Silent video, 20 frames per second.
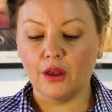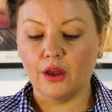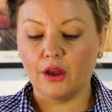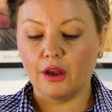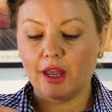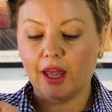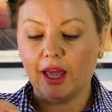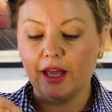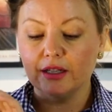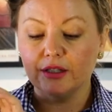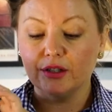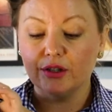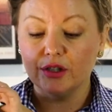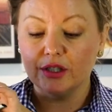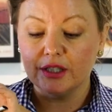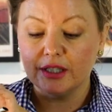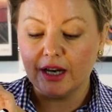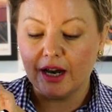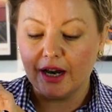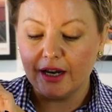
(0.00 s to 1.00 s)
Okay, so
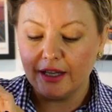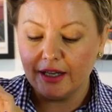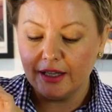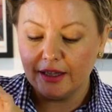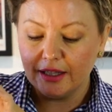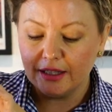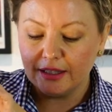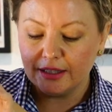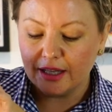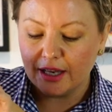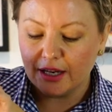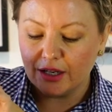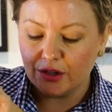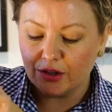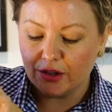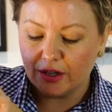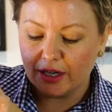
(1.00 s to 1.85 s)
starting in the center